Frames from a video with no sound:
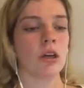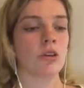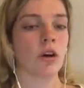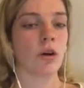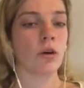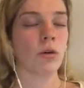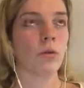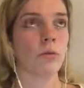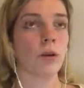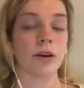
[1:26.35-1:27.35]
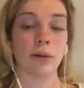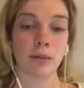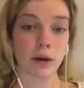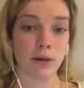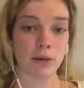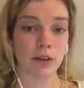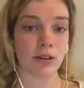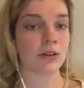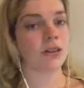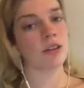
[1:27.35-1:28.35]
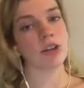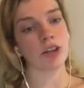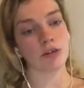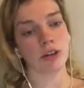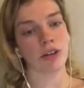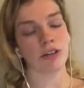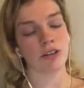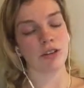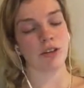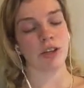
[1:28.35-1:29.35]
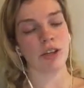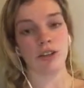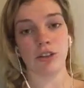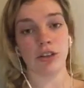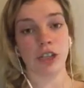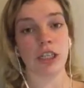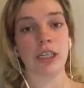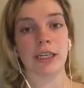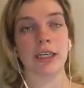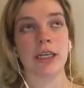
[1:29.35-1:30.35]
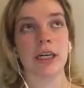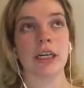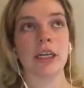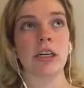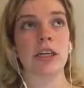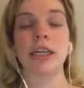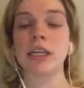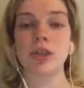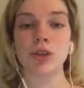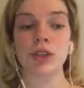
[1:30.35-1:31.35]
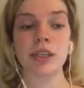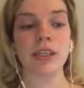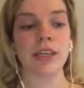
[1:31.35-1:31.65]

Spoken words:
So, what did my mom do? She went to the district and got it all handled.